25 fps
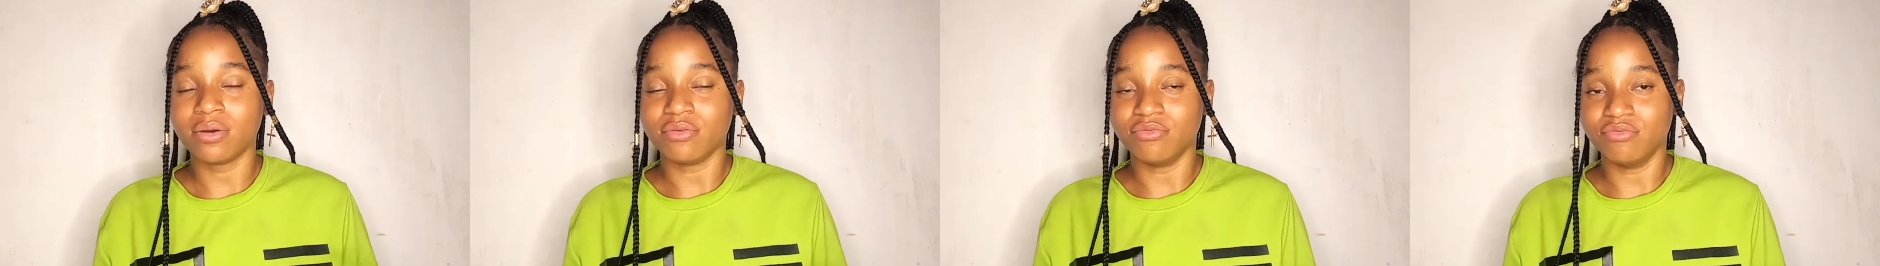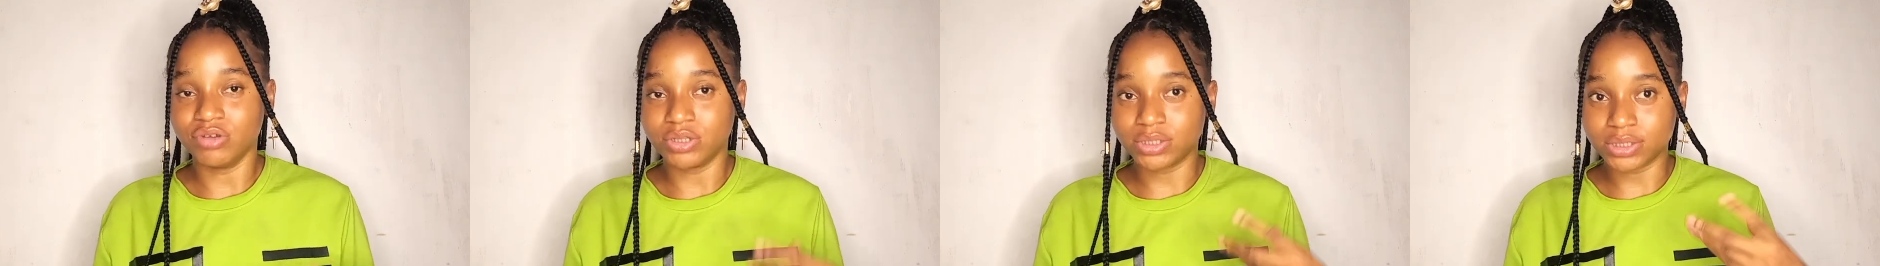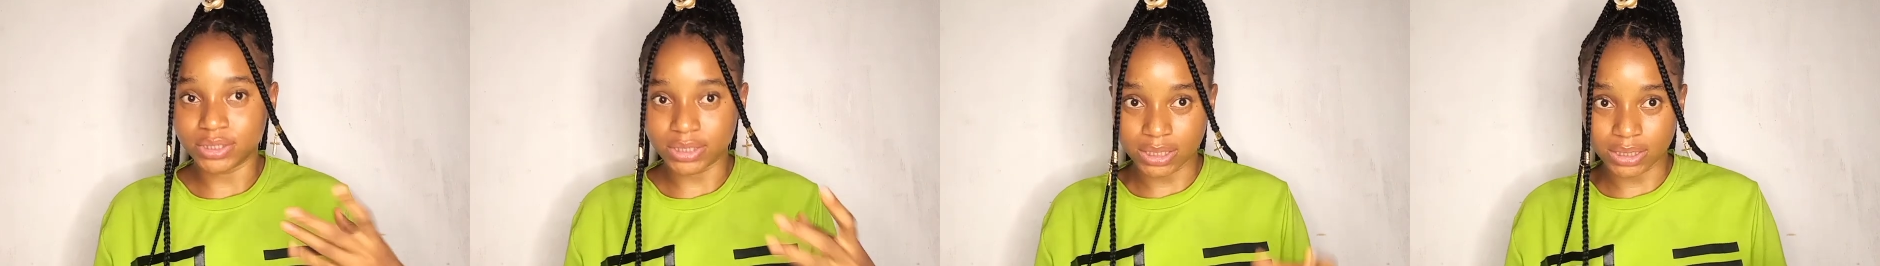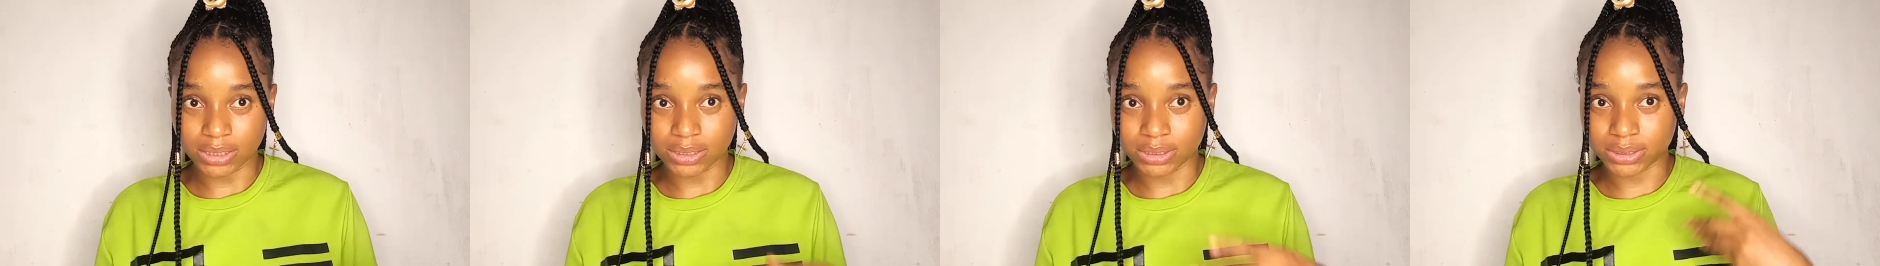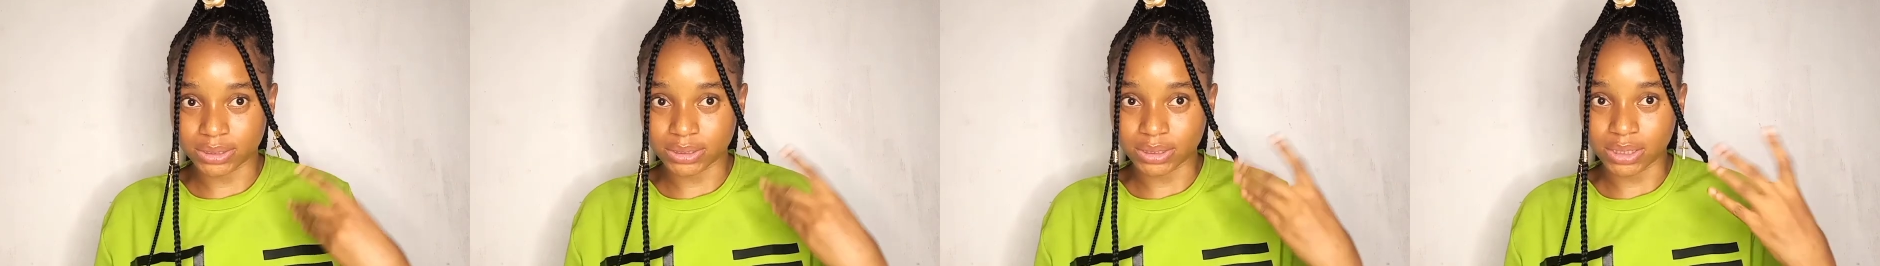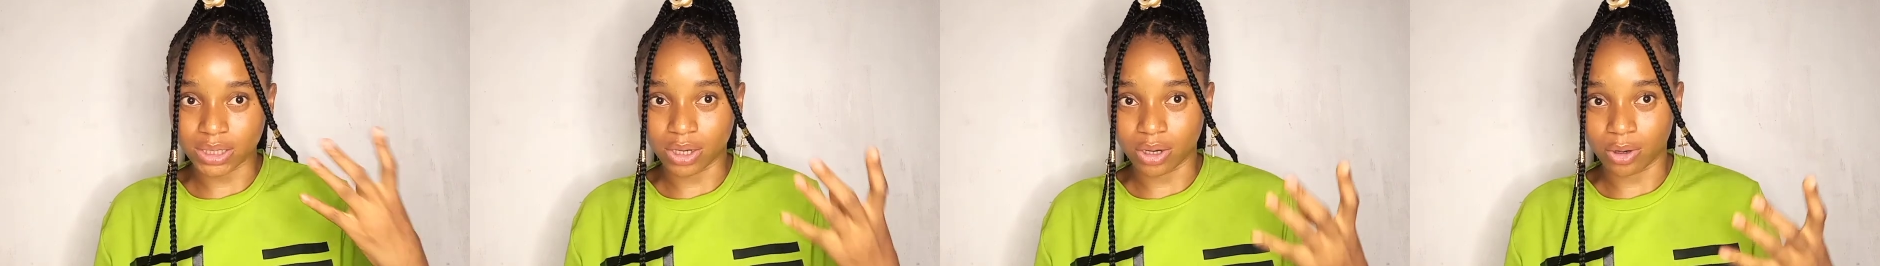
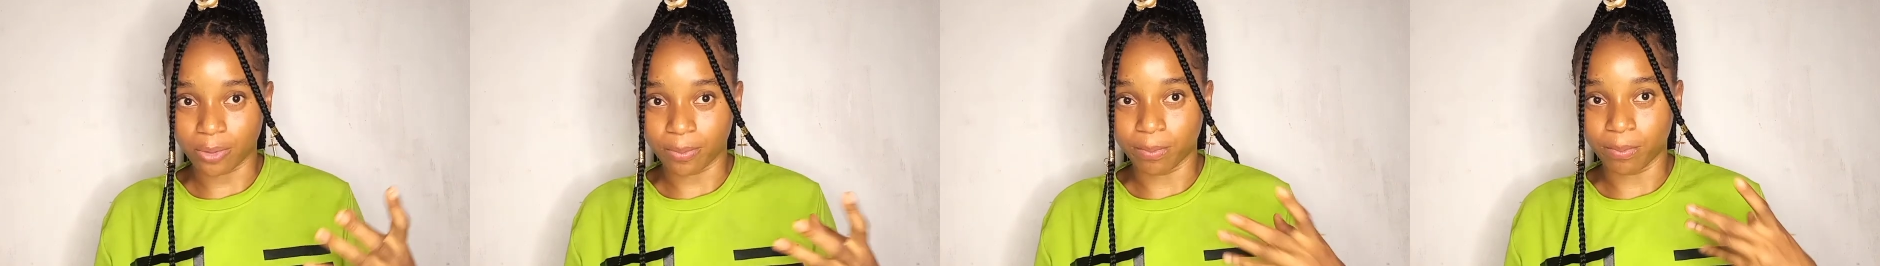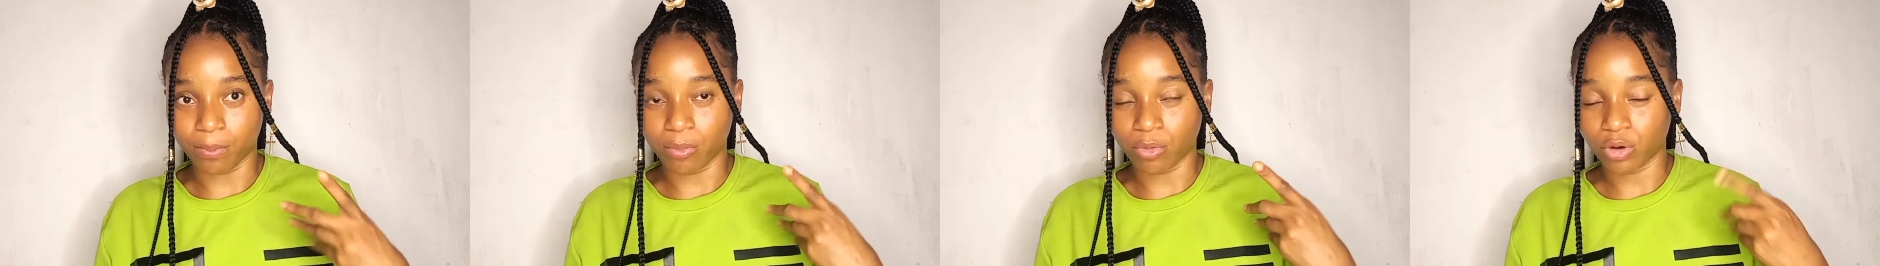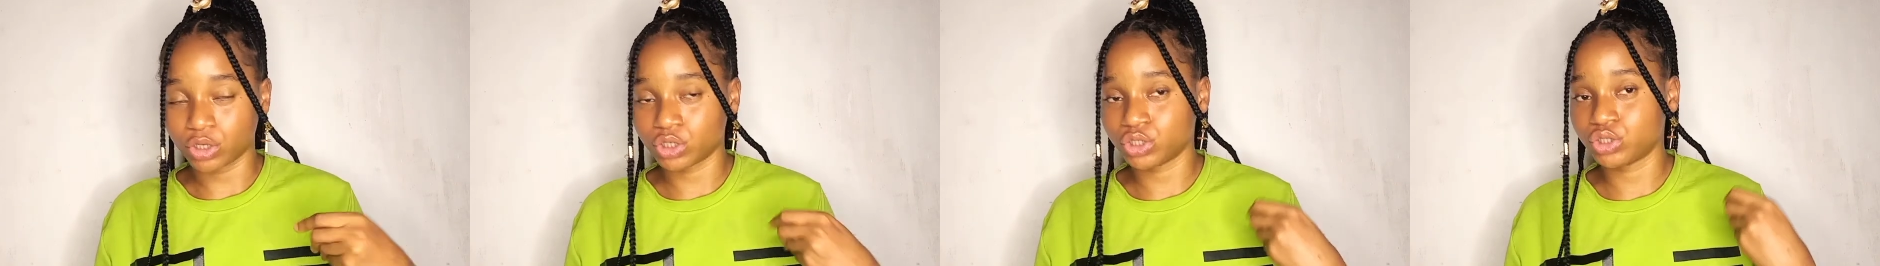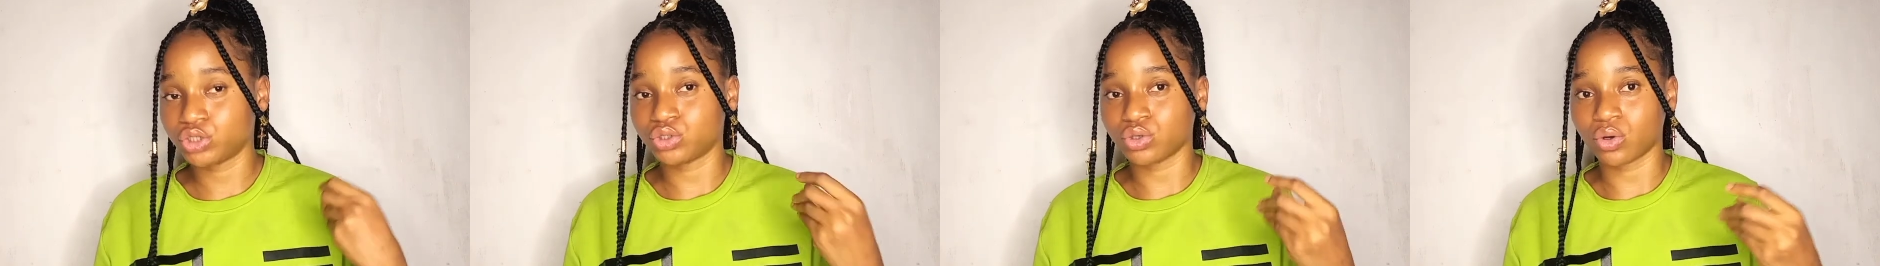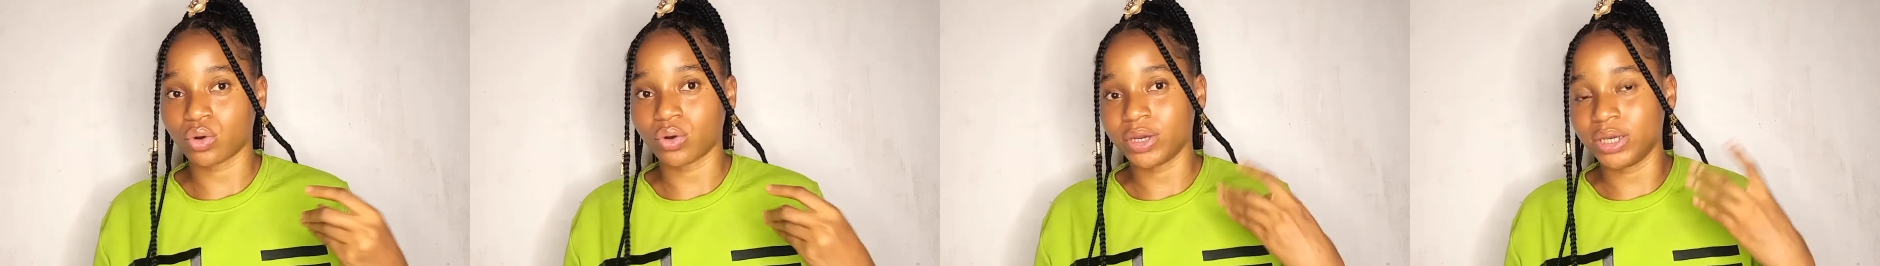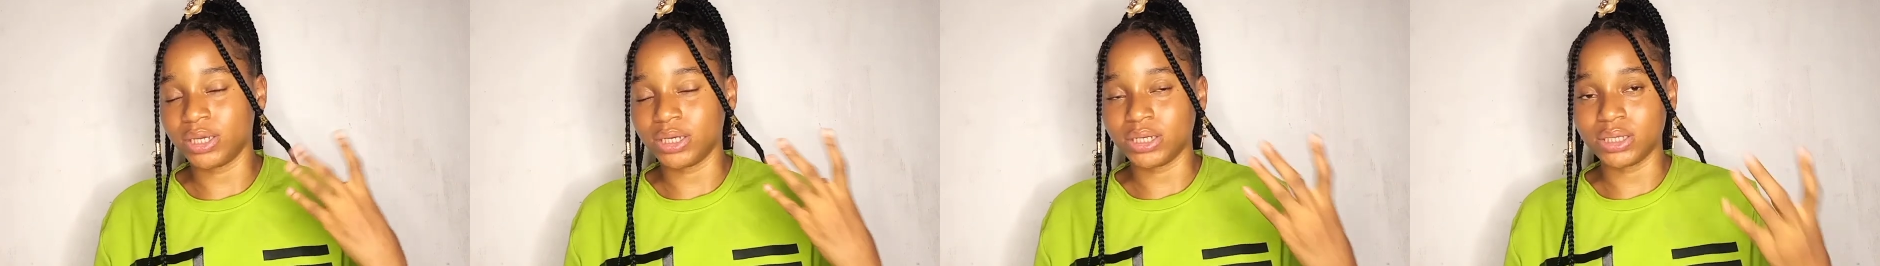retains um,
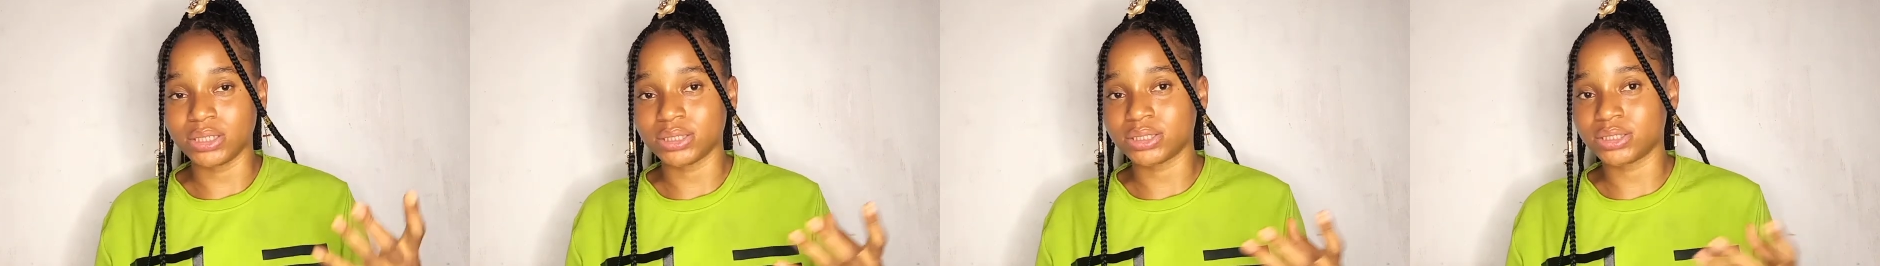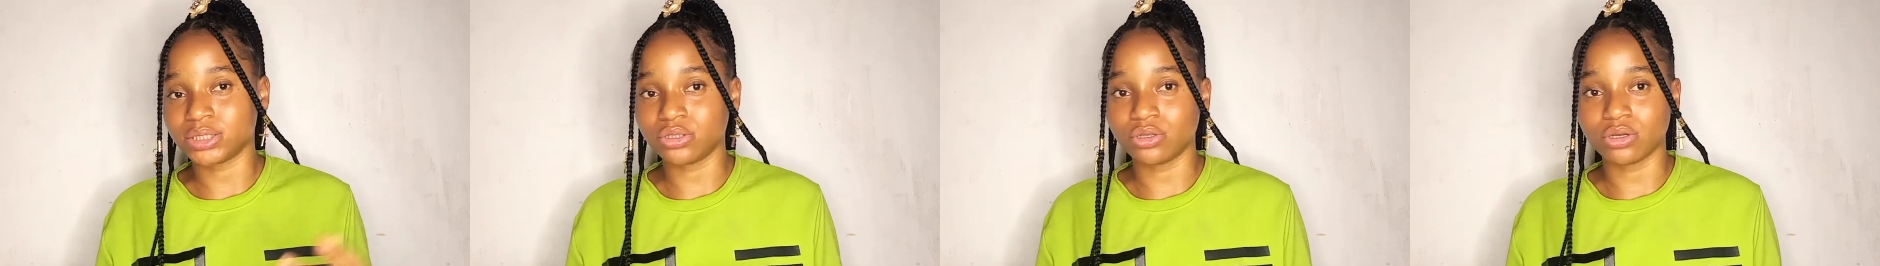moisture in it,